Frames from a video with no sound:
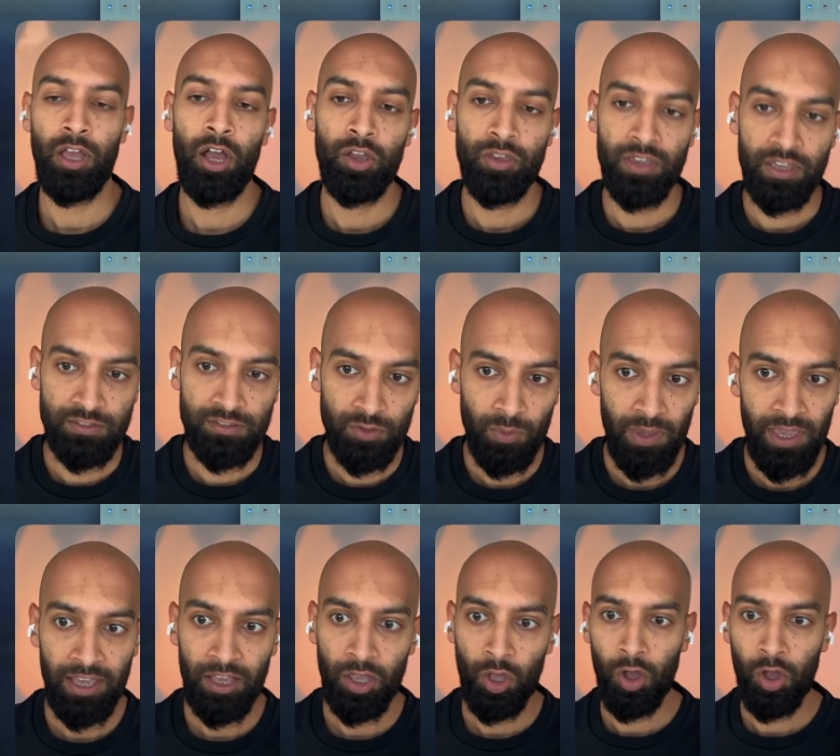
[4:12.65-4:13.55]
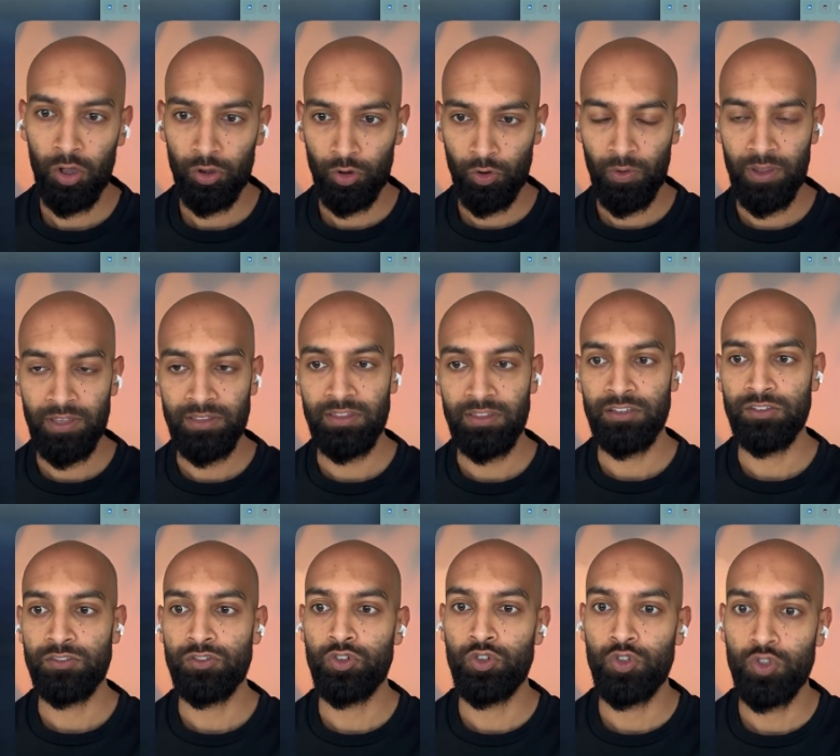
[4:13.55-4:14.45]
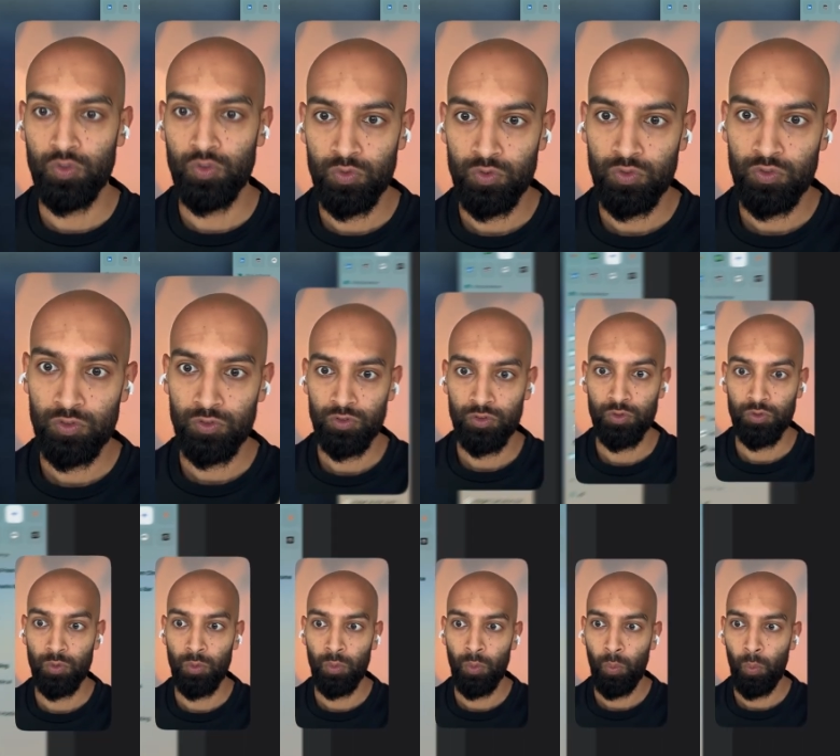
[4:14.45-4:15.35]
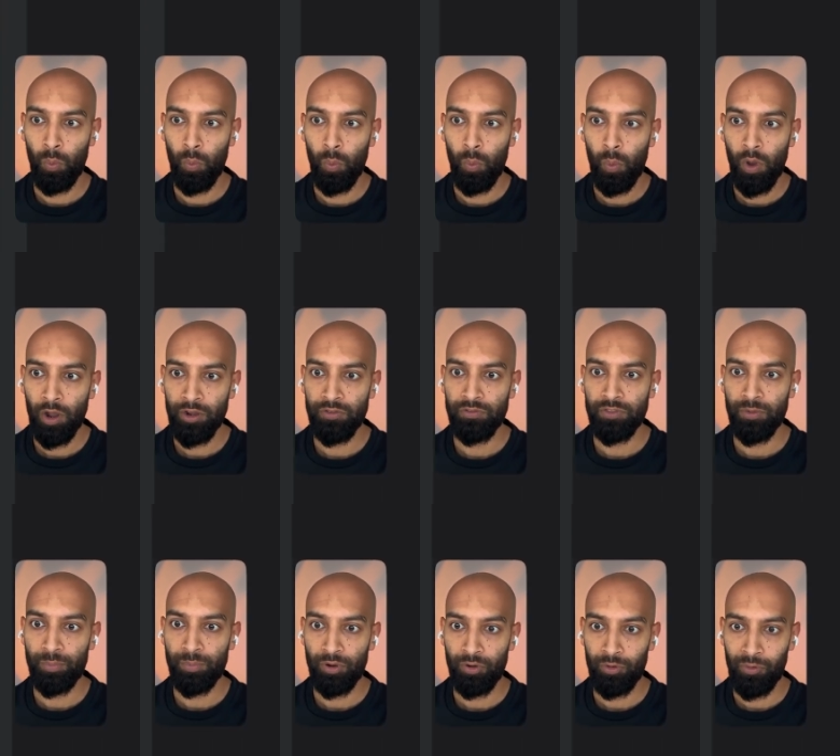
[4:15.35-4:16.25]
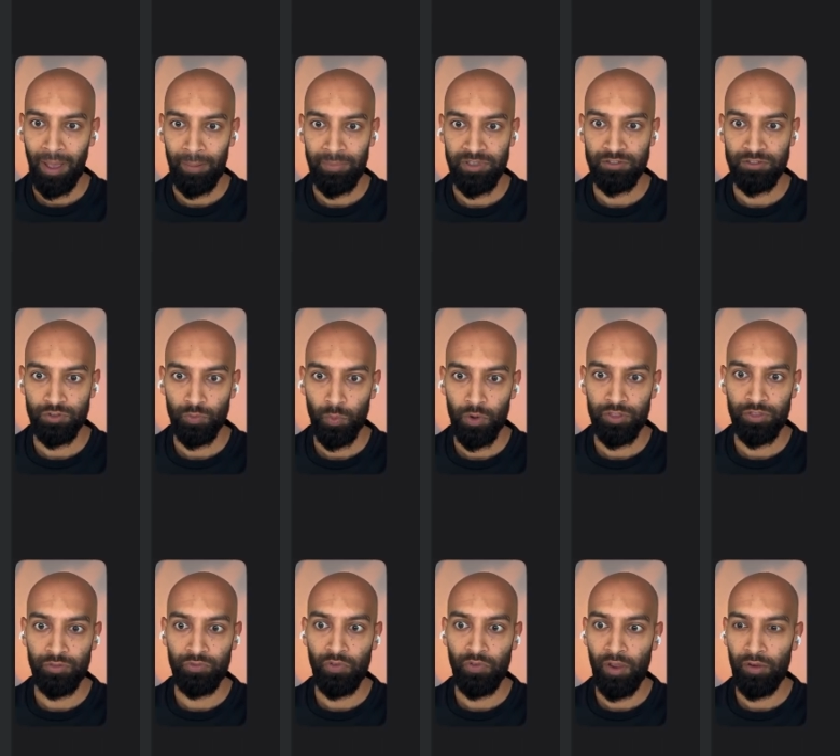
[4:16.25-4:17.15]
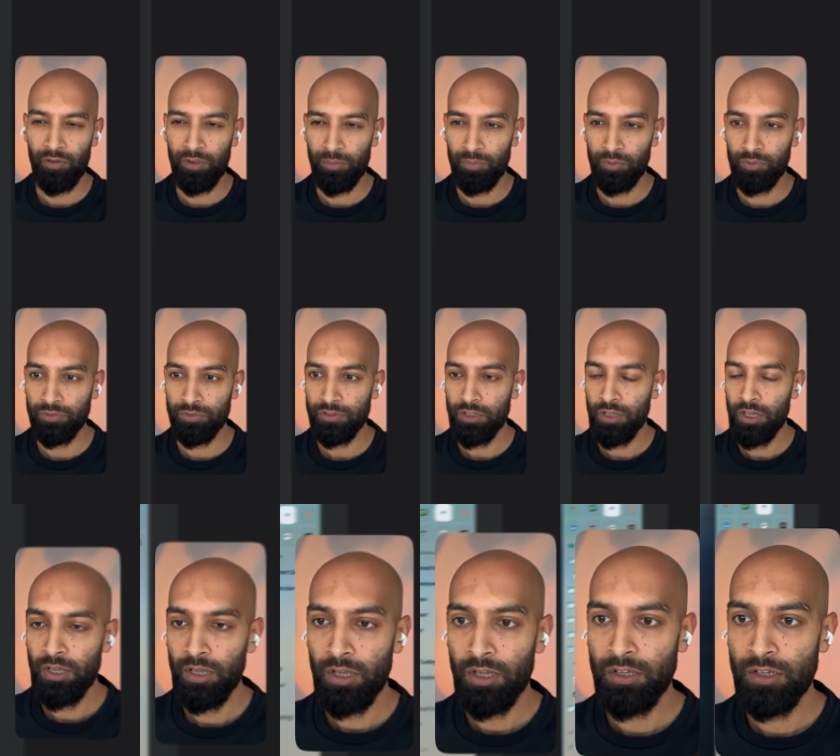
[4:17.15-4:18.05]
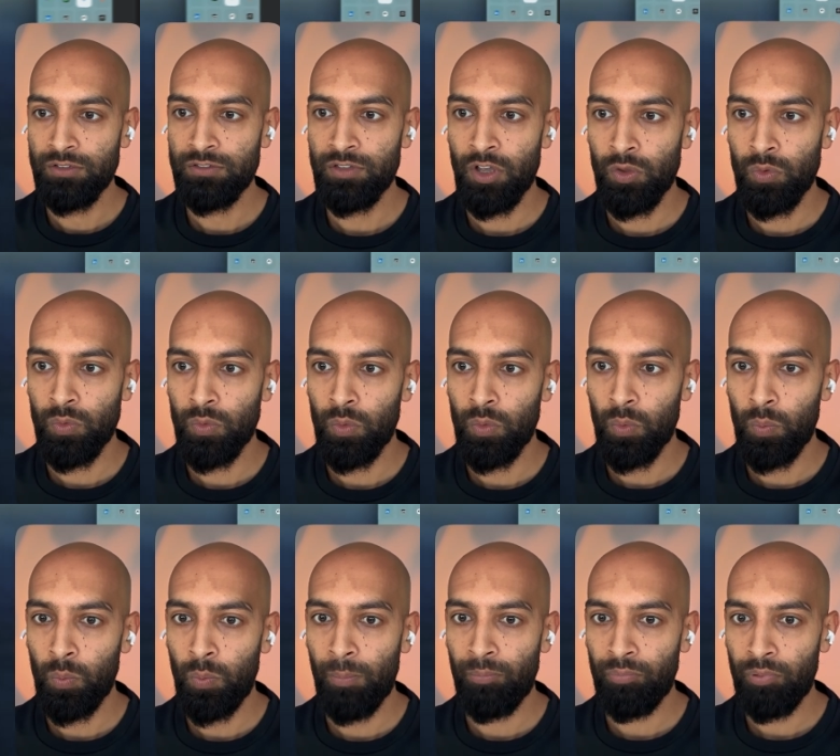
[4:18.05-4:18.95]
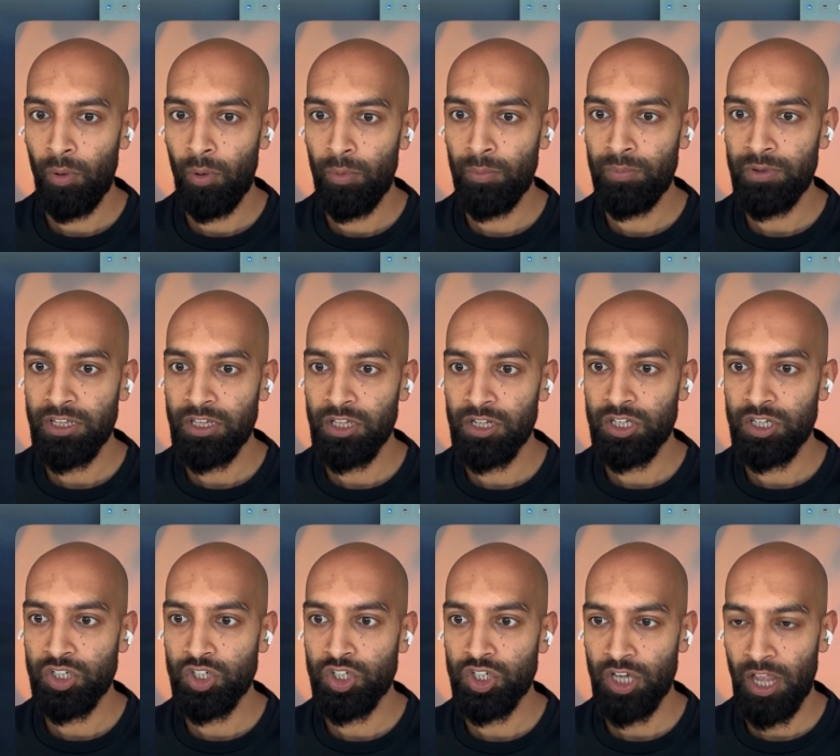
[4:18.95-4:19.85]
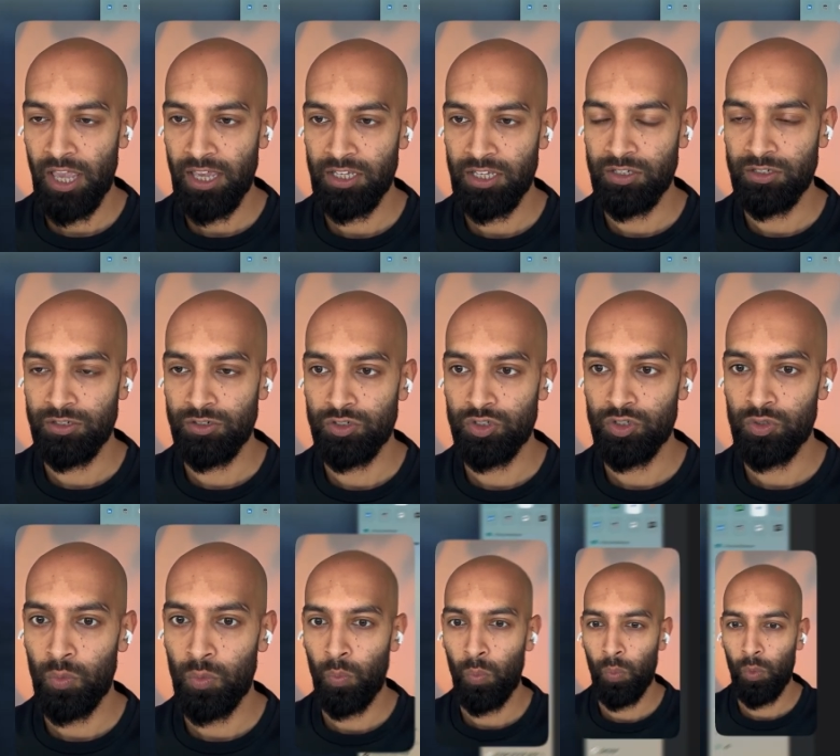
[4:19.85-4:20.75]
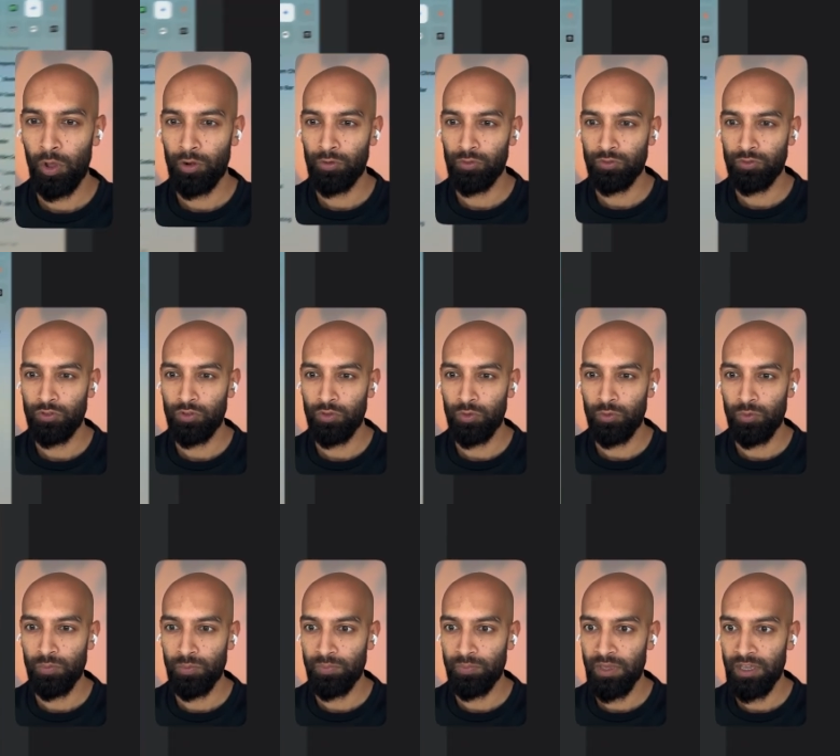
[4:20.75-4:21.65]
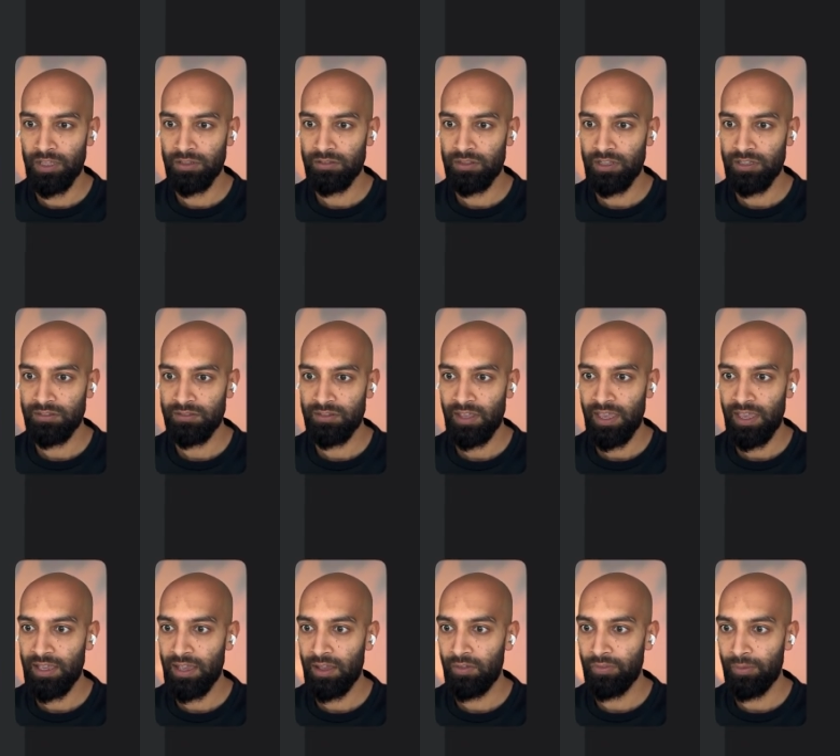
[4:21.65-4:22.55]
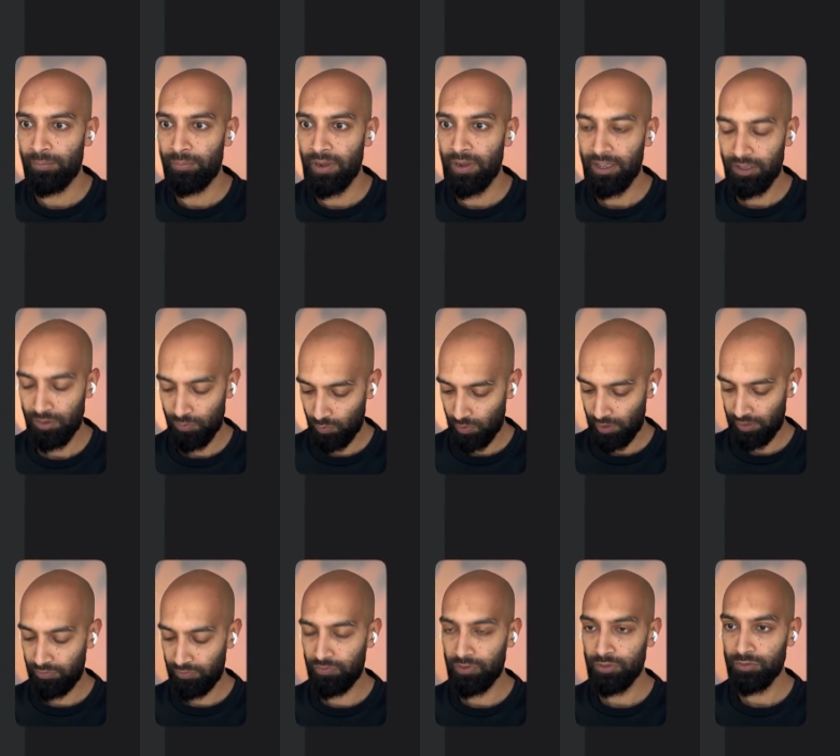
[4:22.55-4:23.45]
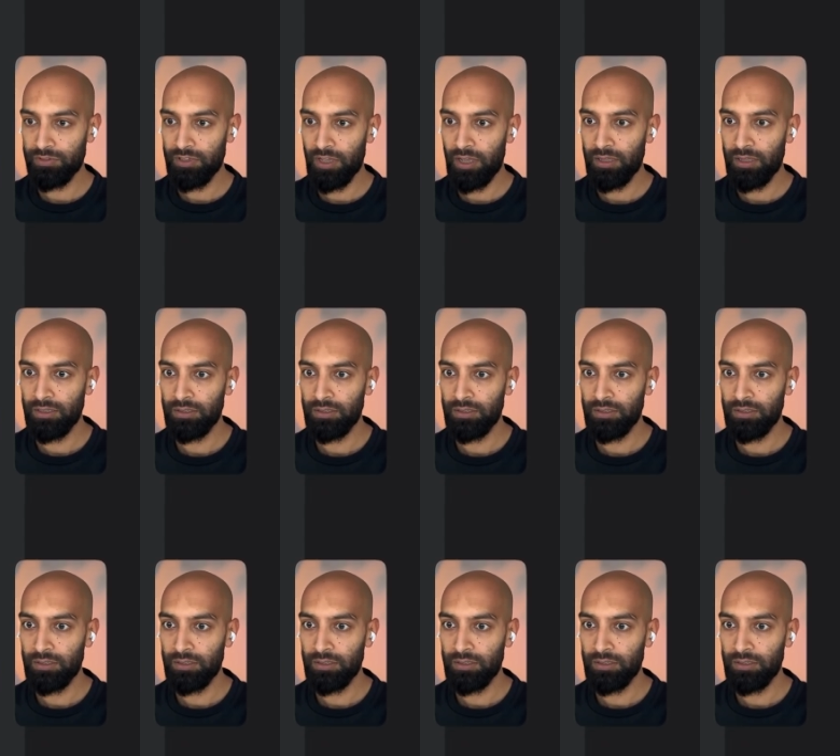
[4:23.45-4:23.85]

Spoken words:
Okay, so it can't create this due to one of the parameters, one of the variables. So we're probably gonna change one or two bits. Let's take out the black and white filter.